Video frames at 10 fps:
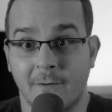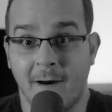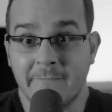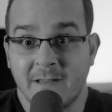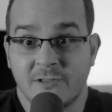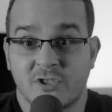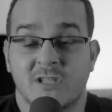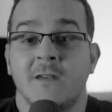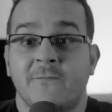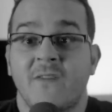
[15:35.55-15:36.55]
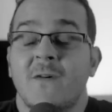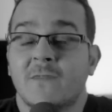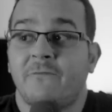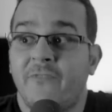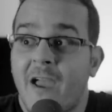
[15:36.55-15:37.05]
I mean, she felt
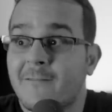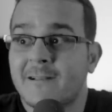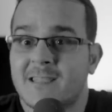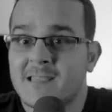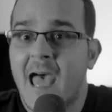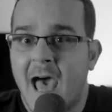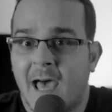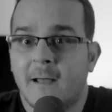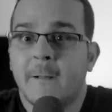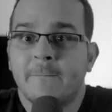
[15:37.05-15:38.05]
very sad